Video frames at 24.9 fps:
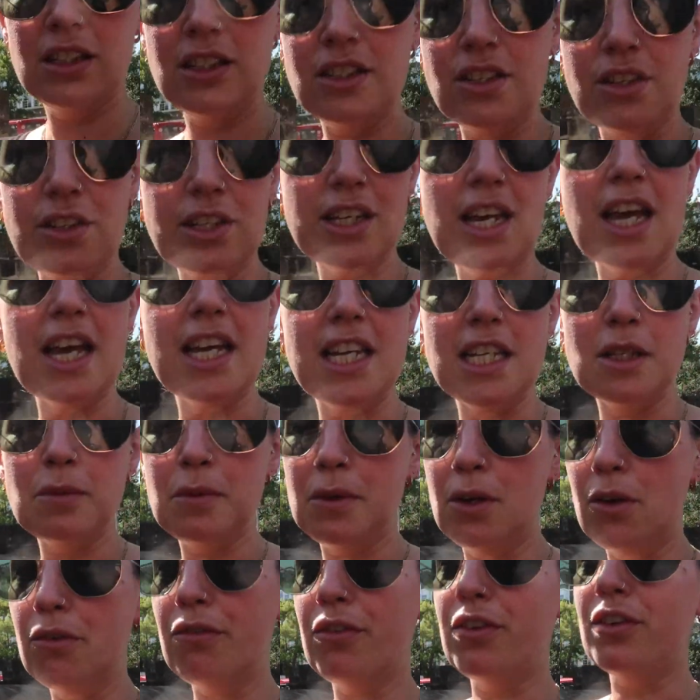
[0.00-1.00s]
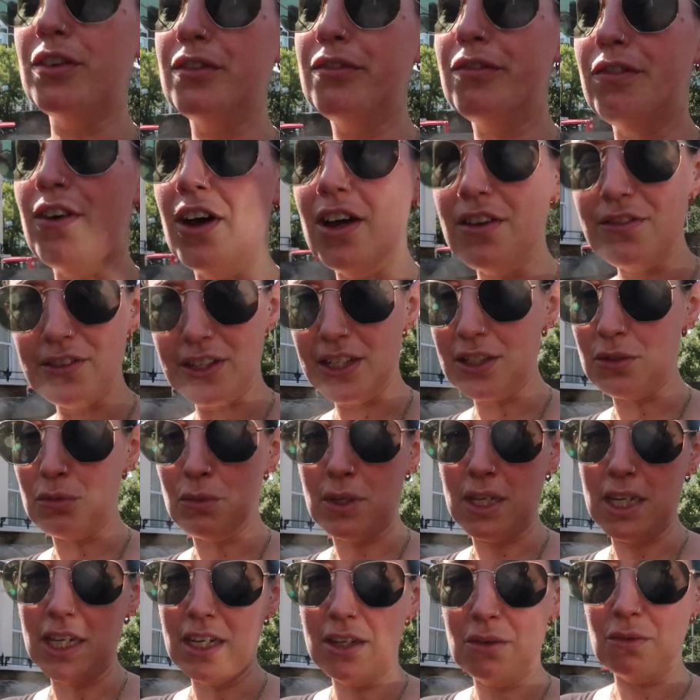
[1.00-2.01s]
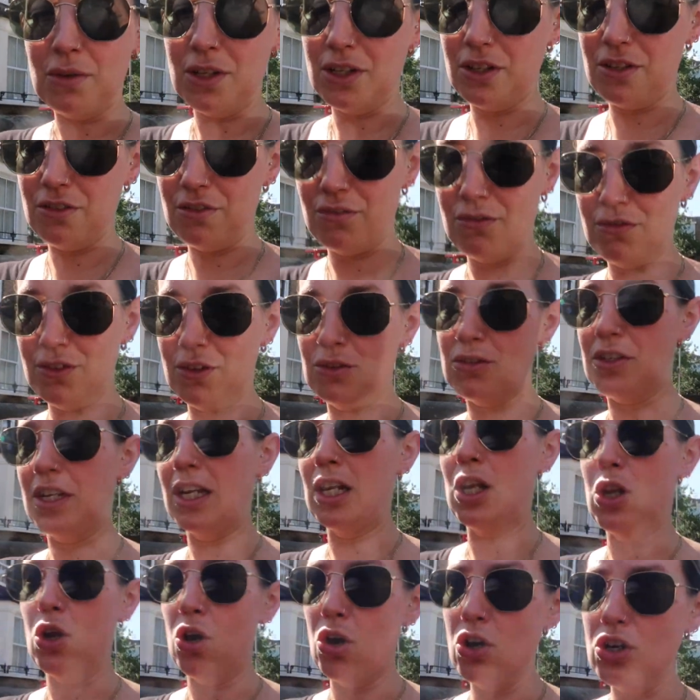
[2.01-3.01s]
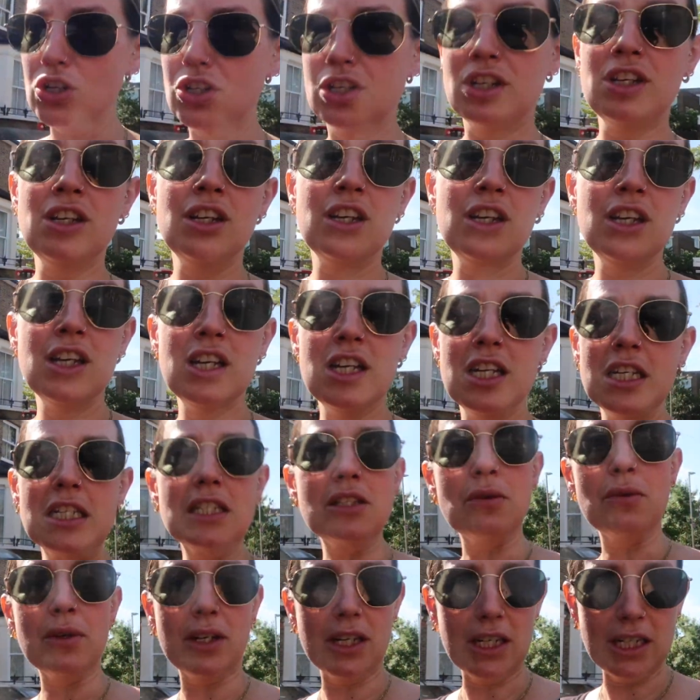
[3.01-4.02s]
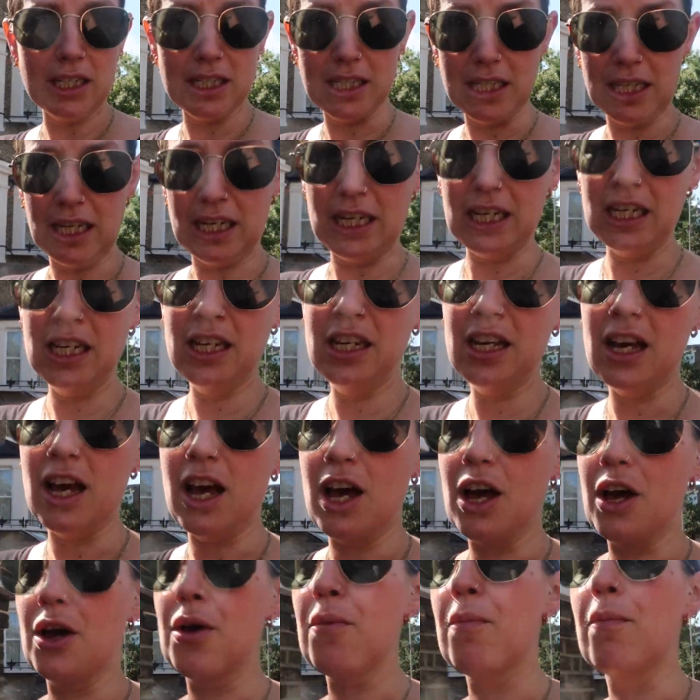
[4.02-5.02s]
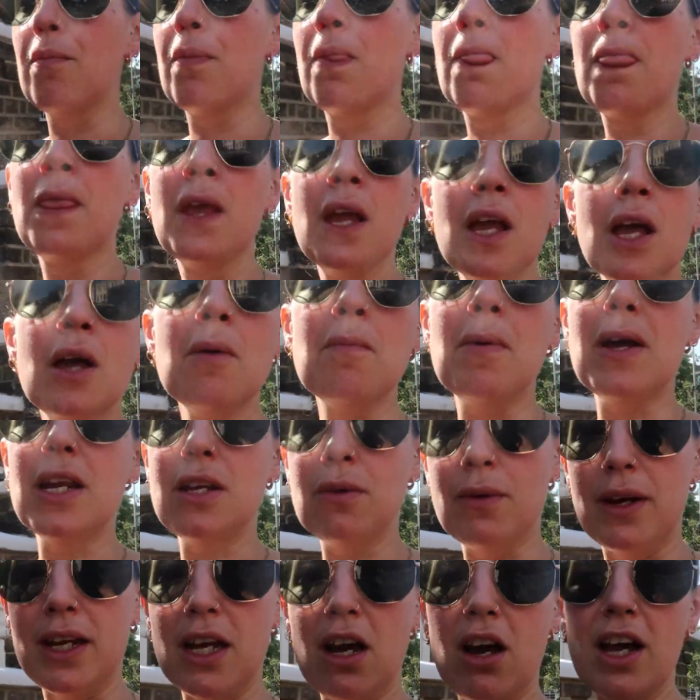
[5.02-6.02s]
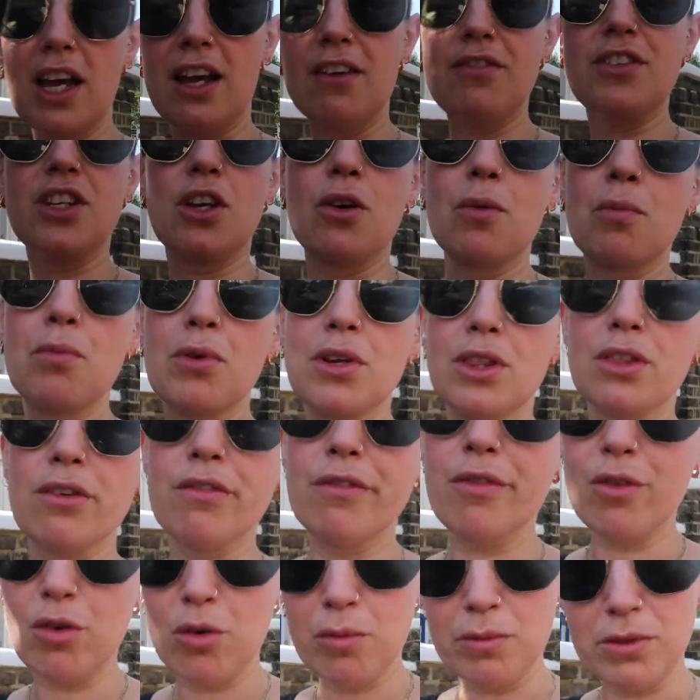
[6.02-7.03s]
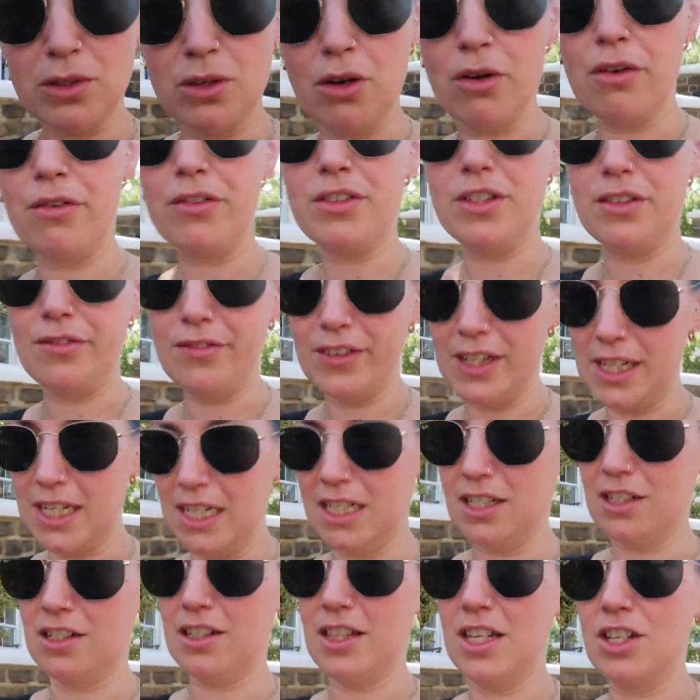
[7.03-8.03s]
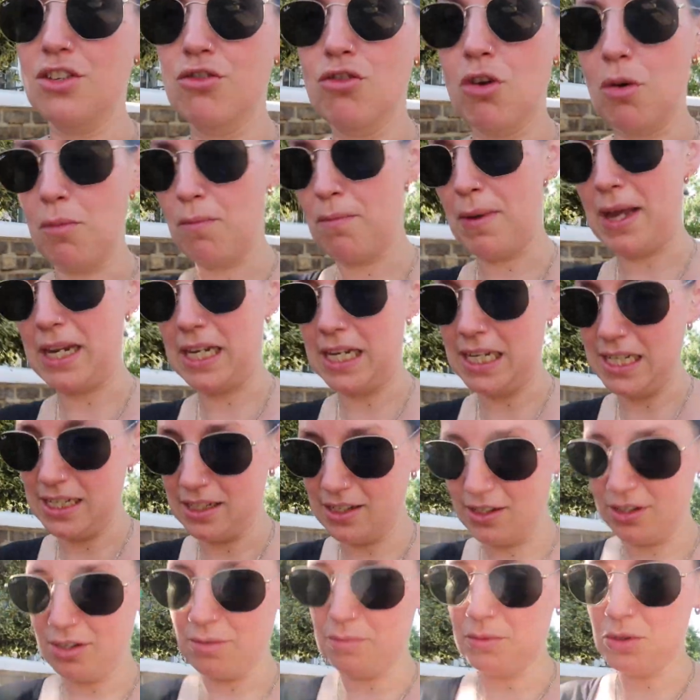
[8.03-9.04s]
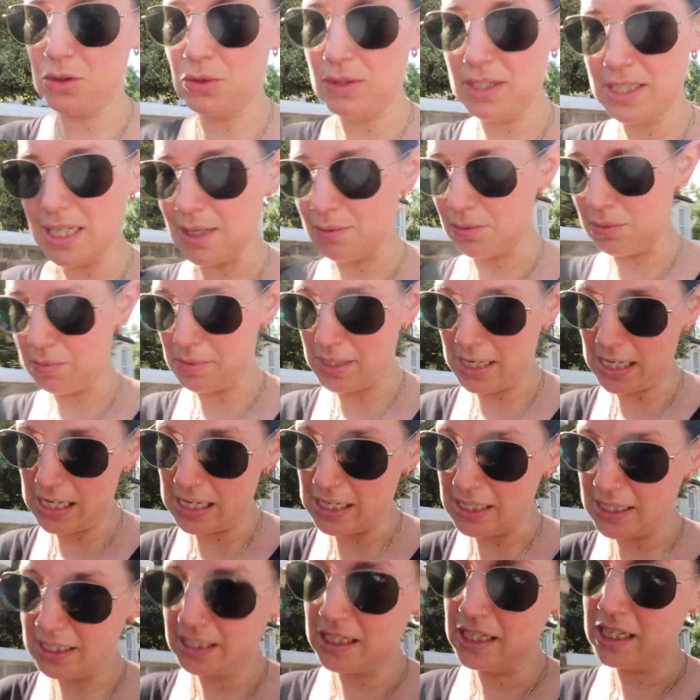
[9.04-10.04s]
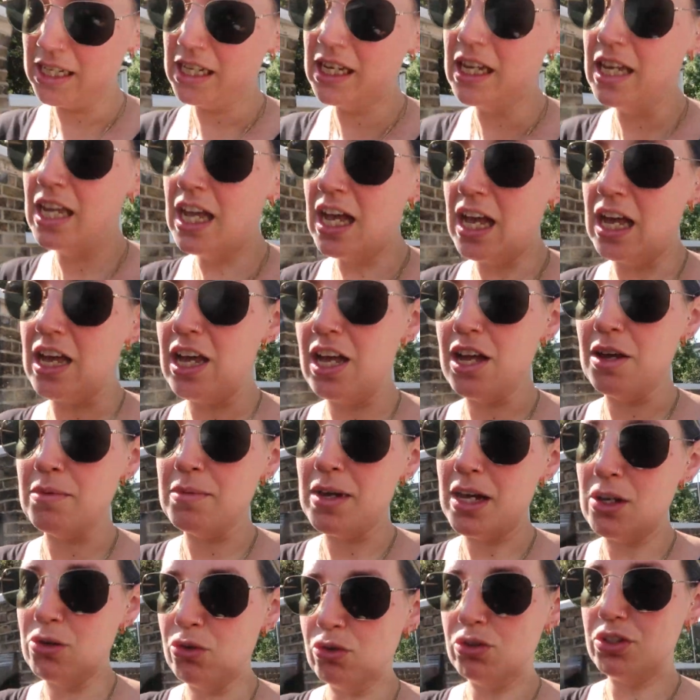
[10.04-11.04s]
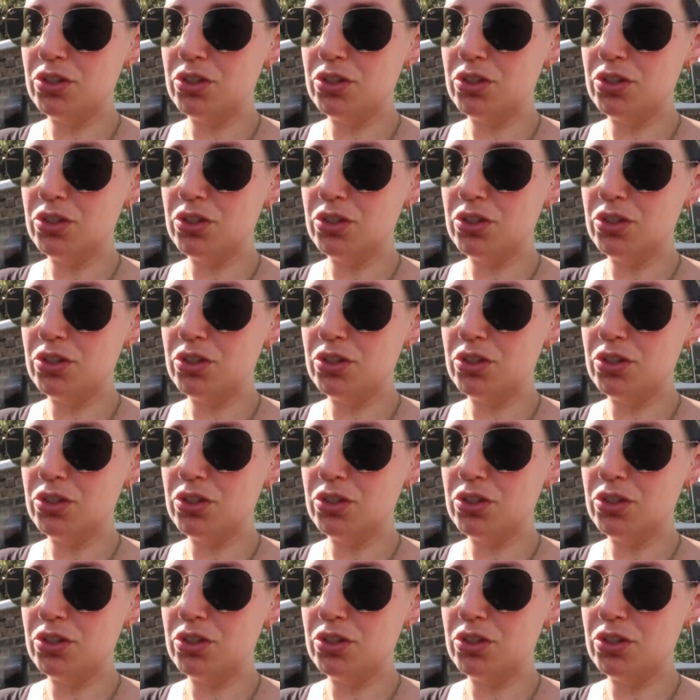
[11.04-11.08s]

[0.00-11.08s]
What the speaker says: So yeah, he's been offered 5 days a week, which feels like a lot. So we're gonna see. But anyway, I have to go and print the forms off to fill in to then drop back into them to accept the place, and